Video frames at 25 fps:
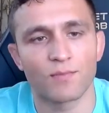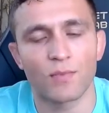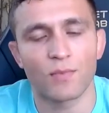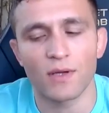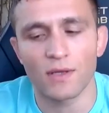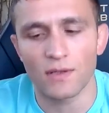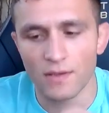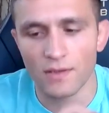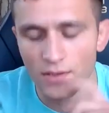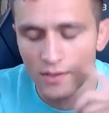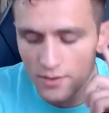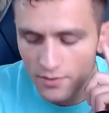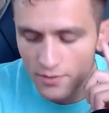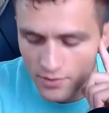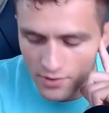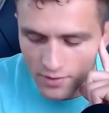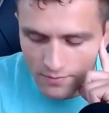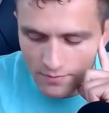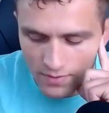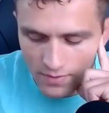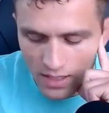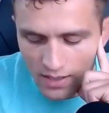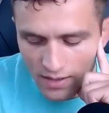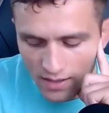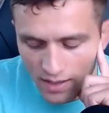Well,
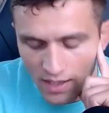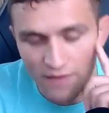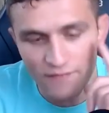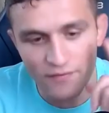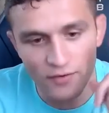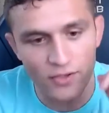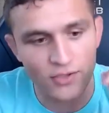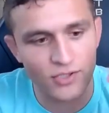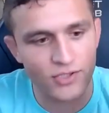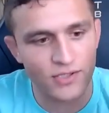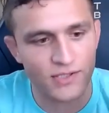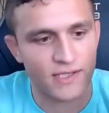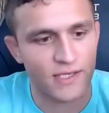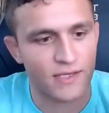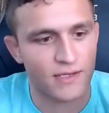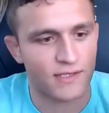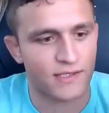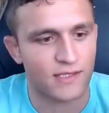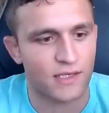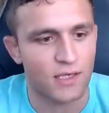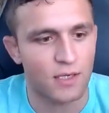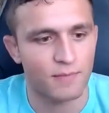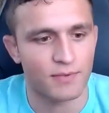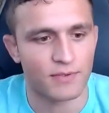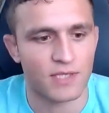I've heard you say
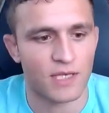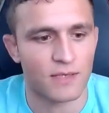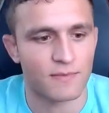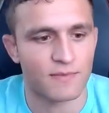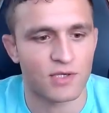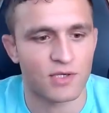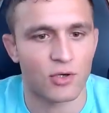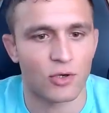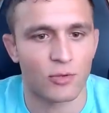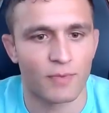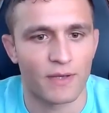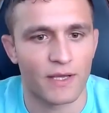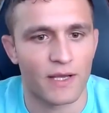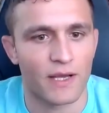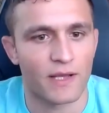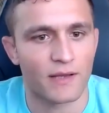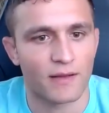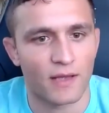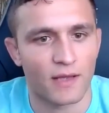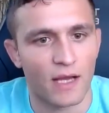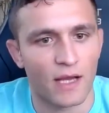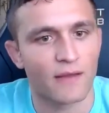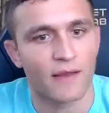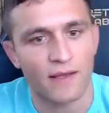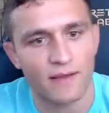this a couple of times, Colby.
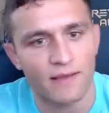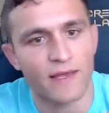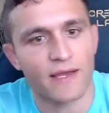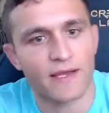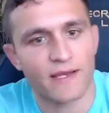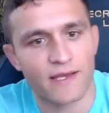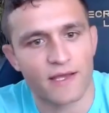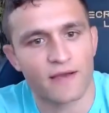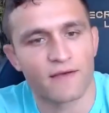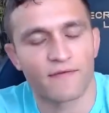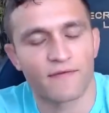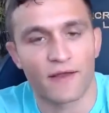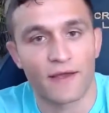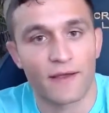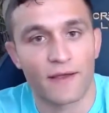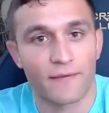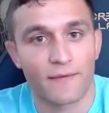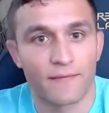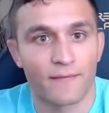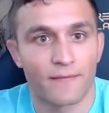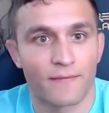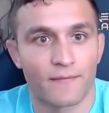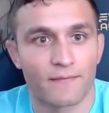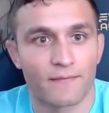I like the idea of like,